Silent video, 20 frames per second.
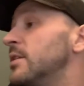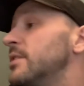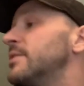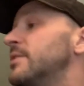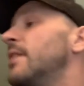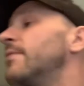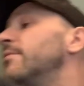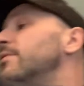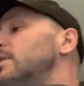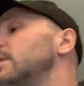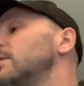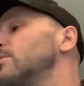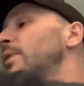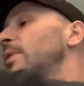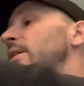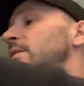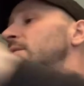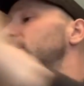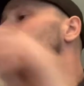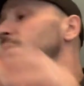70s
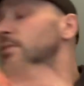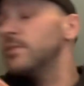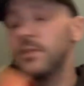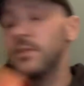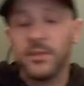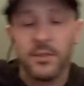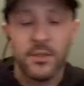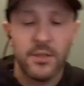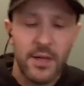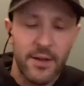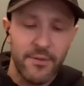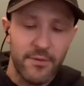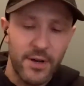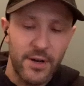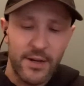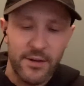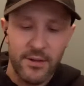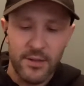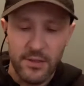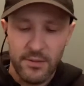westerns. I've
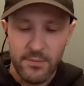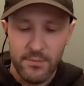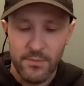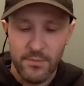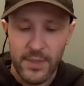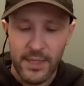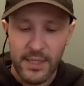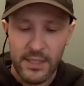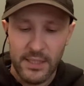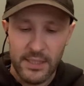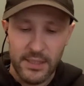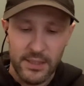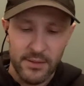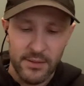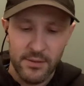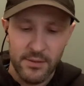read mainly